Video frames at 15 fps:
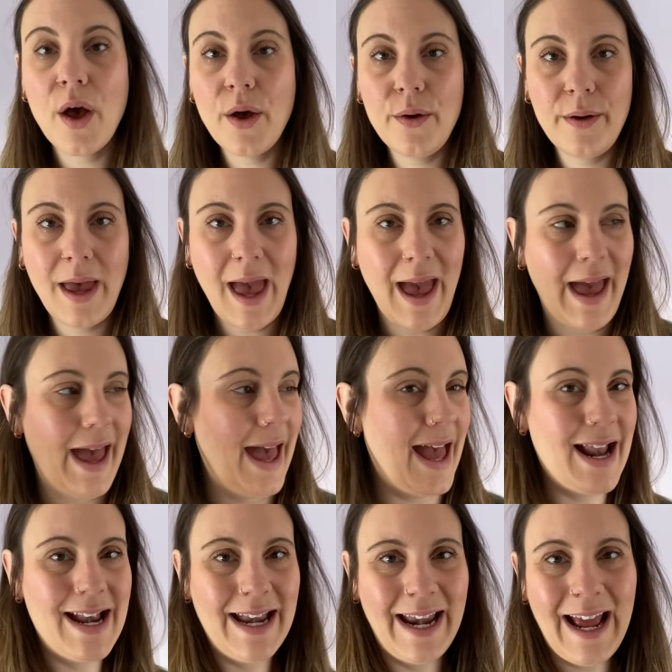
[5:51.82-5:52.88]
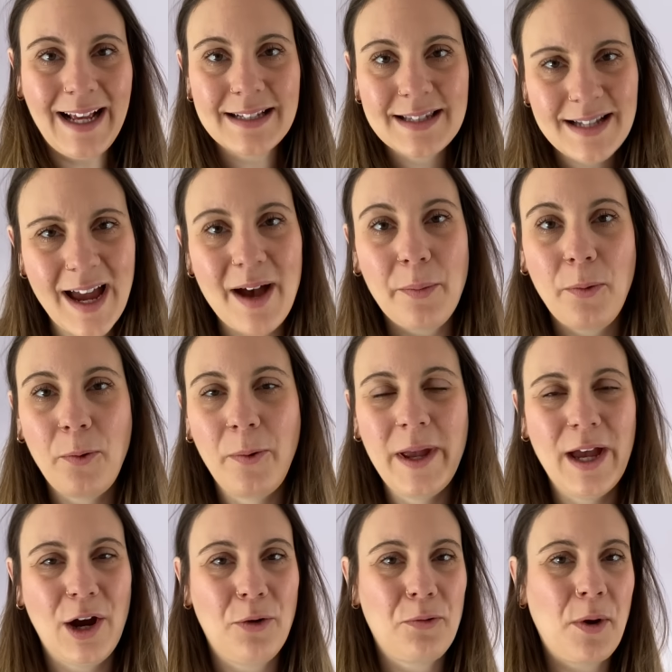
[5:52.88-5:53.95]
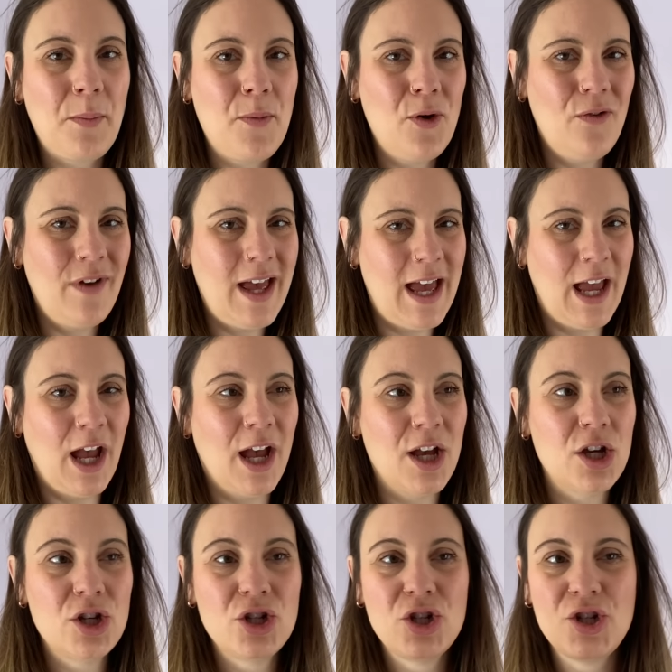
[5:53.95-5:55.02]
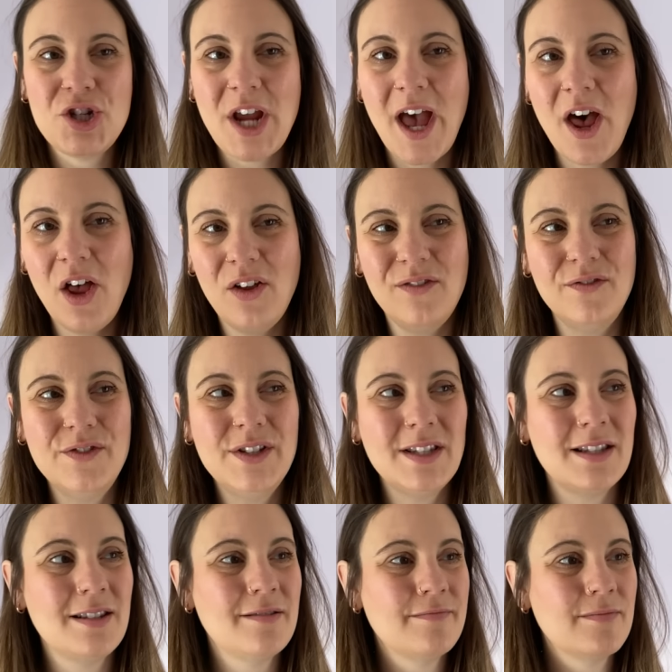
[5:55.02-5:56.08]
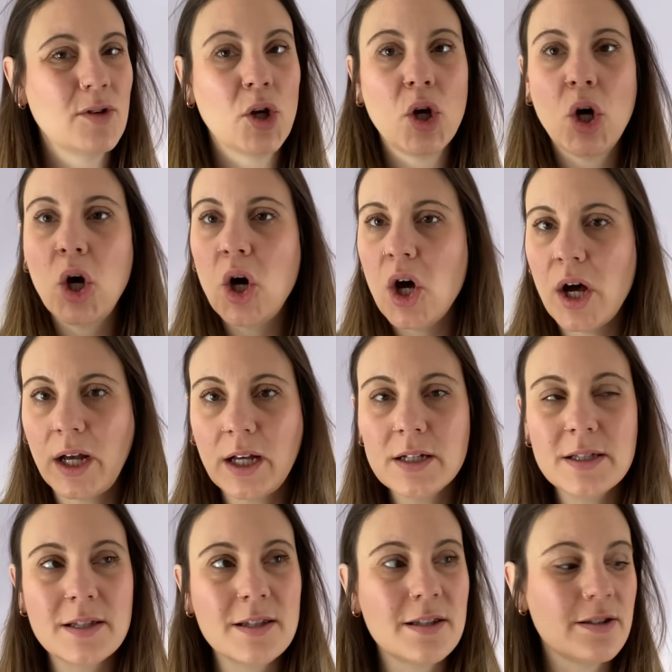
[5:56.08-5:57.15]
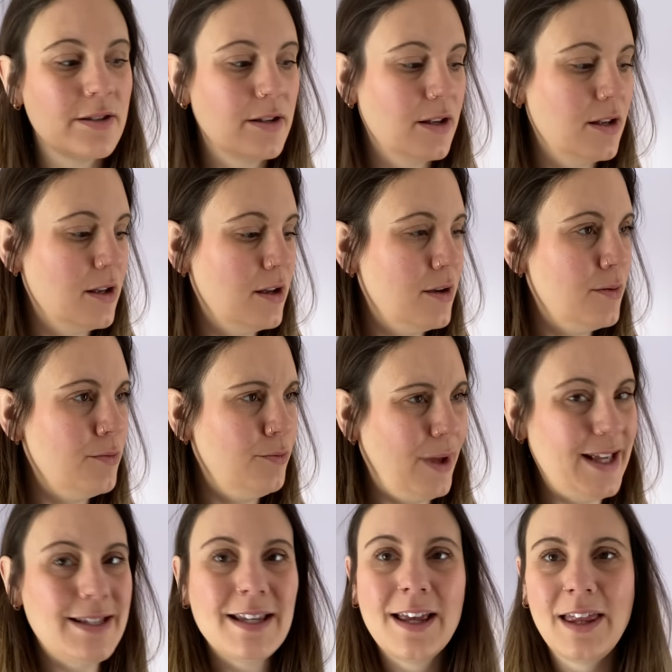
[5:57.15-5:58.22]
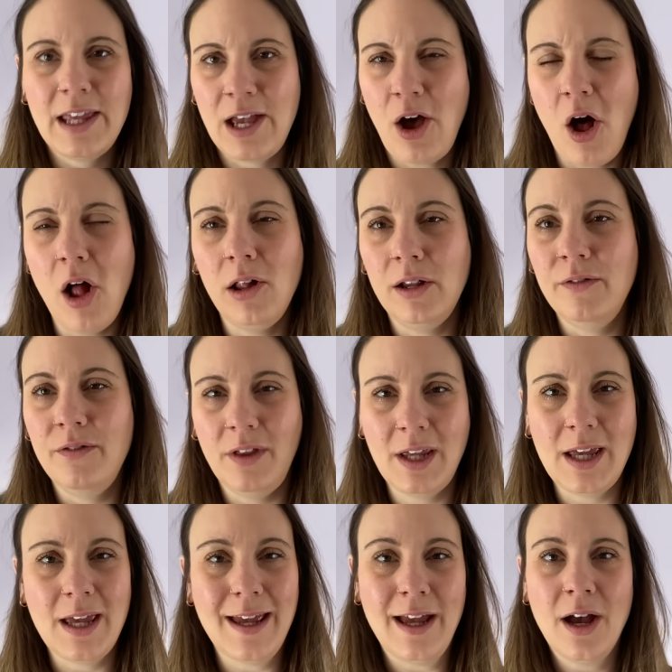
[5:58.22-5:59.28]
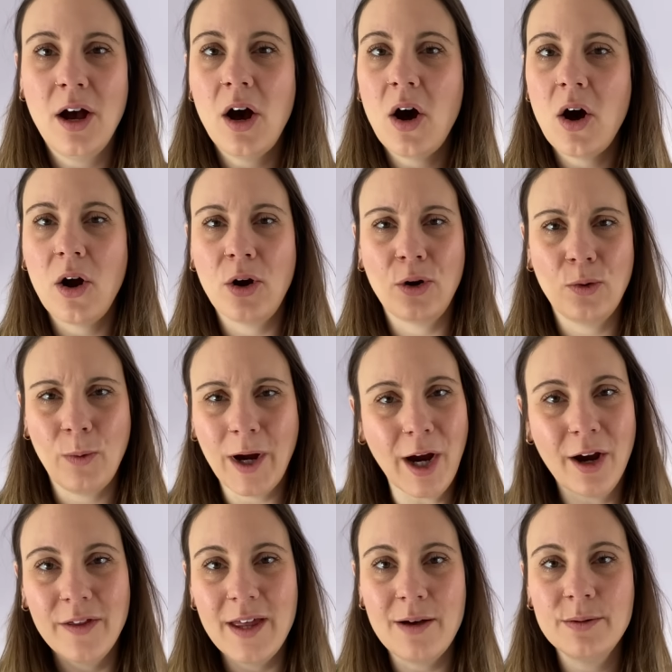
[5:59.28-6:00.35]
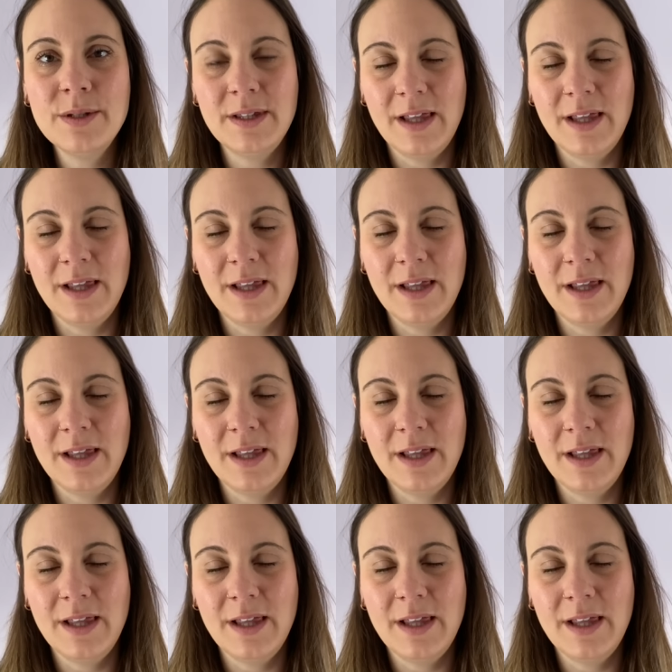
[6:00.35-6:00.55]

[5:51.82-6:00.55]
Okay, next up, we are removing shelves, hooks, basically all of the hardware that was